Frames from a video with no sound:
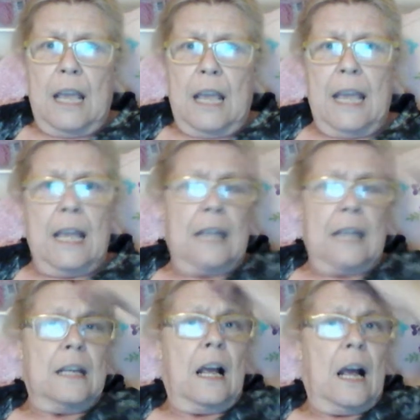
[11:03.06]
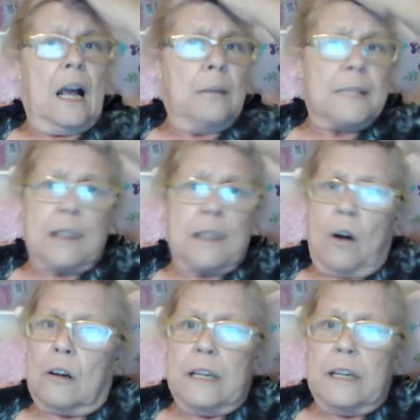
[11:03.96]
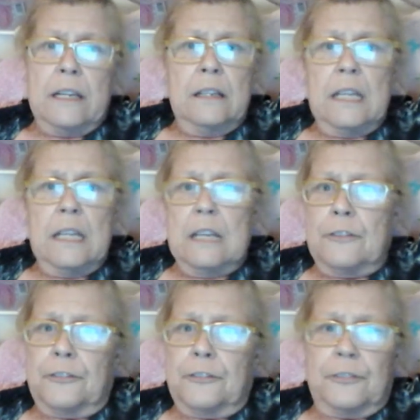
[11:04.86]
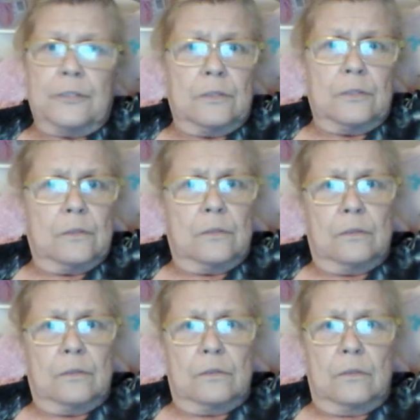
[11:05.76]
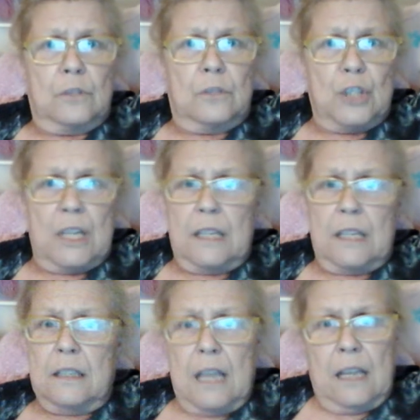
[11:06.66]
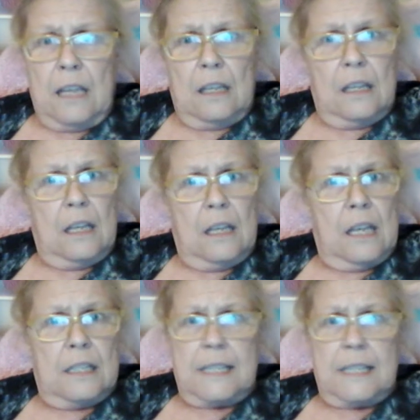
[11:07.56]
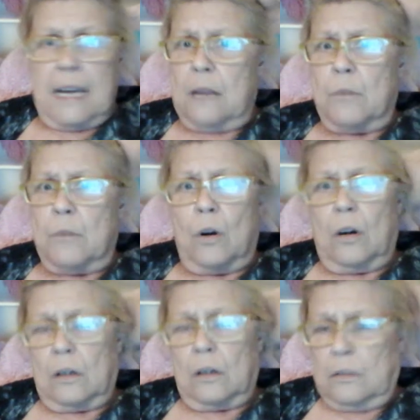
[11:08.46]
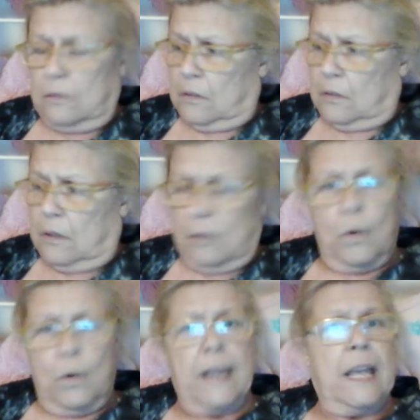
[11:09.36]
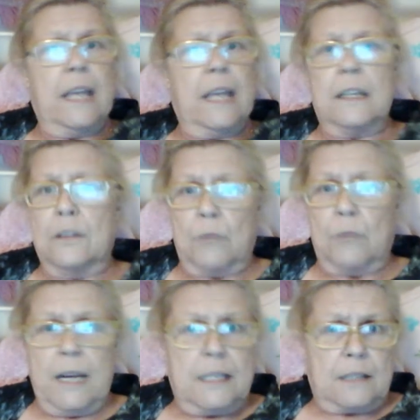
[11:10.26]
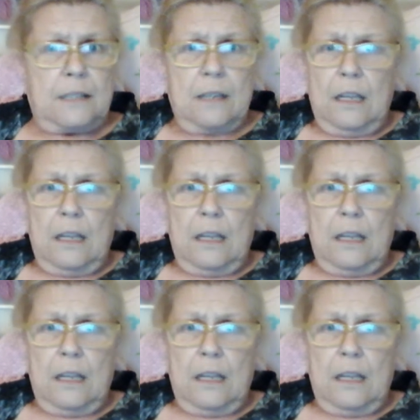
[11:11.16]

And I'm sorry if Jen and Sam are way ahead in the race